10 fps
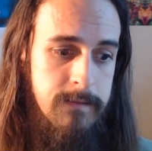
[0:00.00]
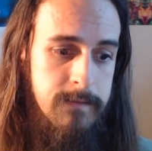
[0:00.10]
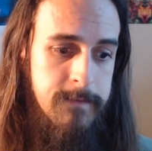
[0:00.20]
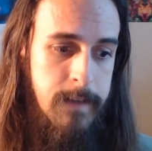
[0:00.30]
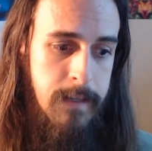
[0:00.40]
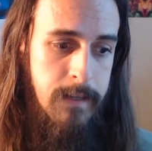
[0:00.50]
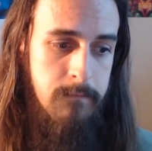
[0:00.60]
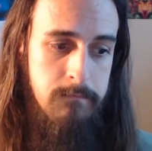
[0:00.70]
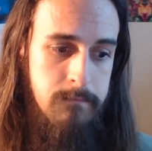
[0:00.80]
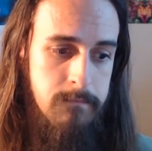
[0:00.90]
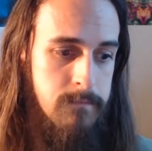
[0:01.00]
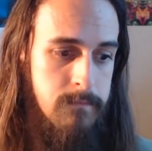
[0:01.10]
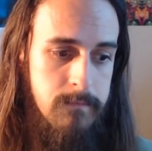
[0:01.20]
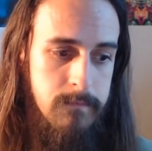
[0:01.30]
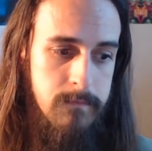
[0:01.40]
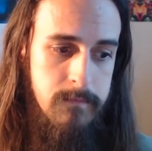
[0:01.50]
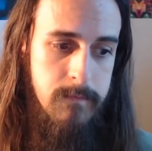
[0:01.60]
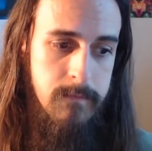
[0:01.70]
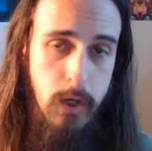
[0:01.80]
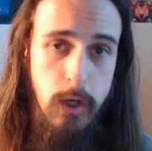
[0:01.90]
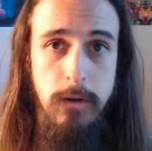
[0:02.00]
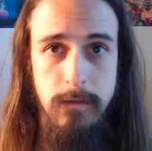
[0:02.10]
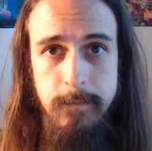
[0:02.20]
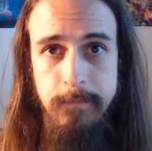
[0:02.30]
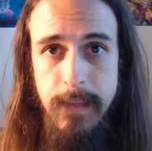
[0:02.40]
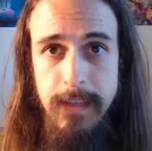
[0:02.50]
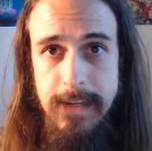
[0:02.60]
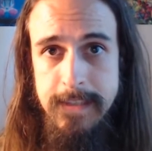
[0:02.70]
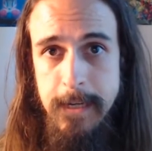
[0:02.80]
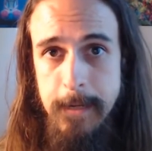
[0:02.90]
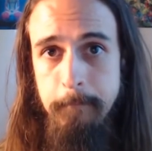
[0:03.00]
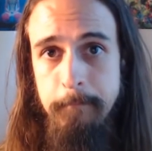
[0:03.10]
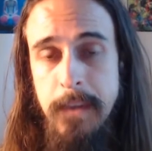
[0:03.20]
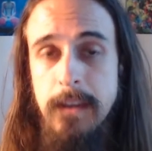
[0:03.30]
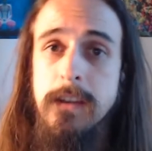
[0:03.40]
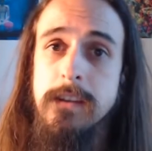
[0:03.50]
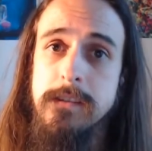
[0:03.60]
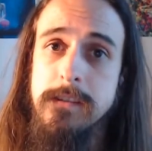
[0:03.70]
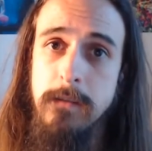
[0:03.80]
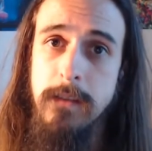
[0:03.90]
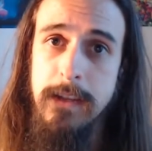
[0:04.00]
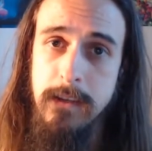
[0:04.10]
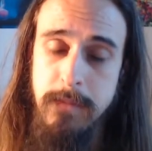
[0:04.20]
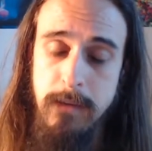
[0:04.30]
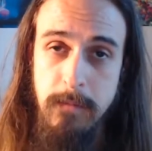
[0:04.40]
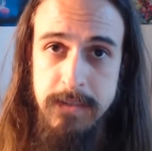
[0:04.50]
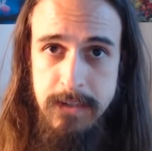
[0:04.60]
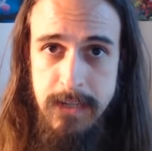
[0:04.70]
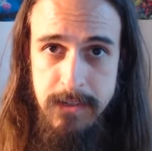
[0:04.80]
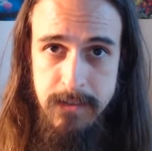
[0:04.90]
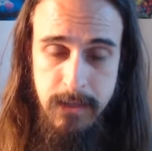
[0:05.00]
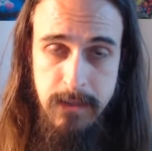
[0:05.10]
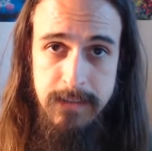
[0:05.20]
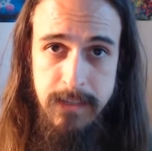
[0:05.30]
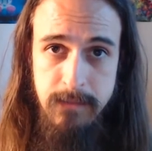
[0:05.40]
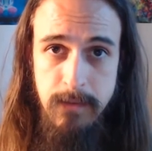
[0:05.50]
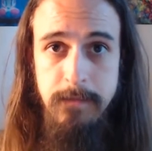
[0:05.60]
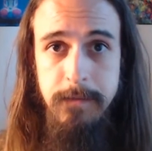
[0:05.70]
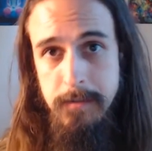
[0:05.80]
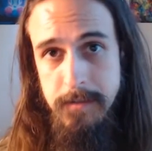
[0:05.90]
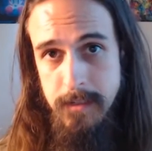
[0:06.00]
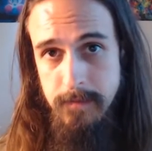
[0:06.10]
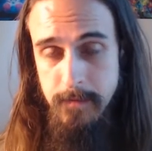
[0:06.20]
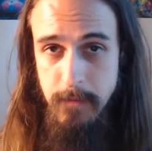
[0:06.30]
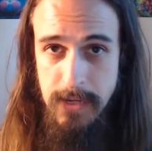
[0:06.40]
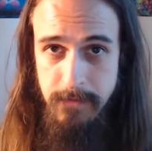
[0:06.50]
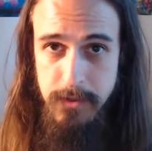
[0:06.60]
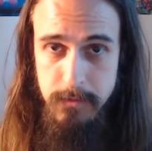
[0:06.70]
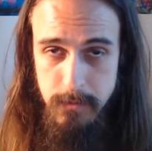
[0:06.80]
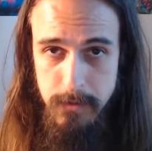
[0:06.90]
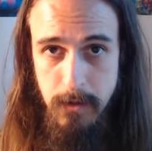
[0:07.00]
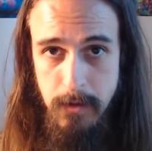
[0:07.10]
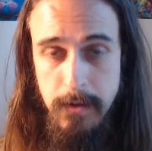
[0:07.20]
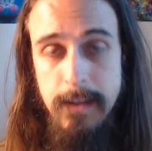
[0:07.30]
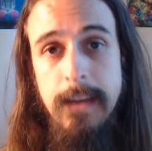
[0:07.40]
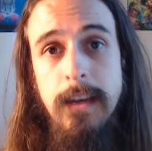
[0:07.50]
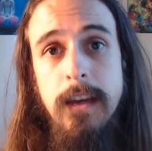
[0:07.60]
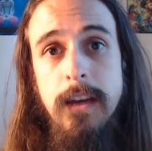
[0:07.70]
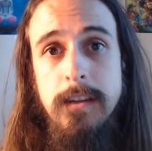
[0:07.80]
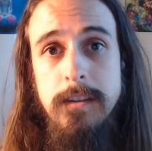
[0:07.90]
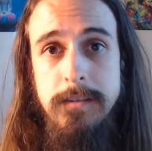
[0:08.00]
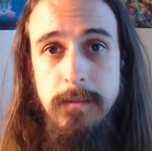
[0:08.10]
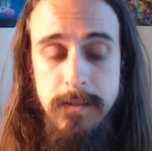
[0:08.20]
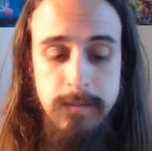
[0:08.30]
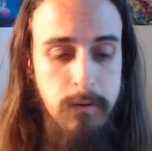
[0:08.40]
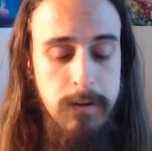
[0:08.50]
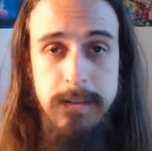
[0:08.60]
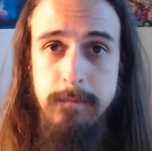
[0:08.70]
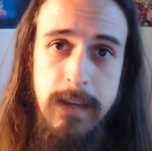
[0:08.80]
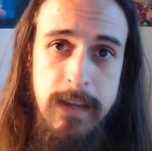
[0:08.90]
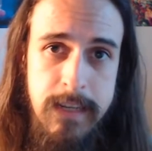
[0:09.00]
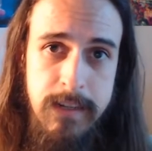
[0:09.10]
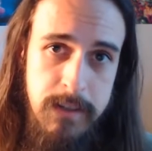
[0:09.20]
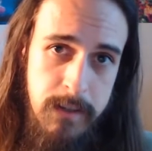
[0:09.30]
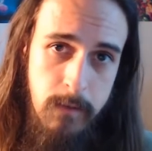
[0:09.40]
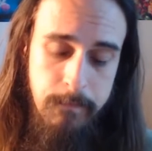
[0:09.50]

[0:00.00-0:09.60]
feeling hurt in that time. So that could be a representation that you get to give love to yourself if you have issues with the heart. So it's important to pay attention to